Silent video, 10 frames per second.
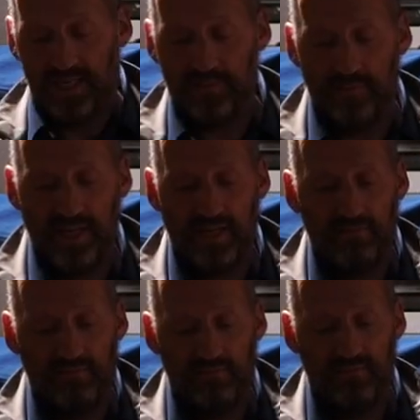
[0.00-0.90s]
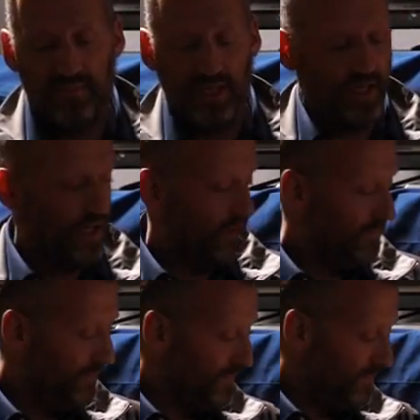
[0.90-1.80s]
doesn't mean, you know,
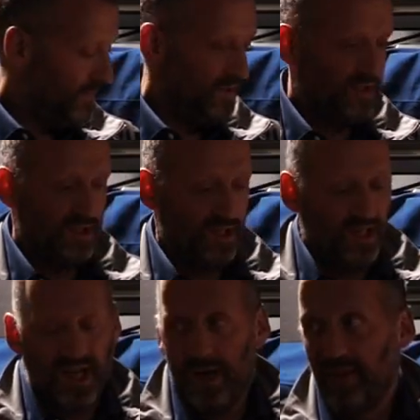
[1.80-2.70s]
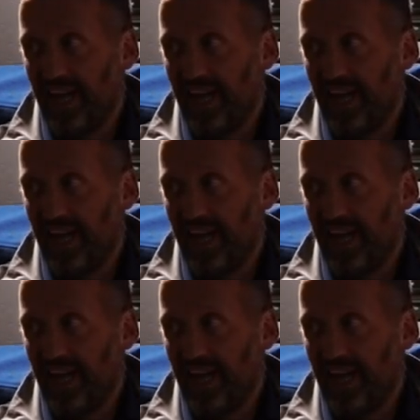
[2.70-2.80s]
I'm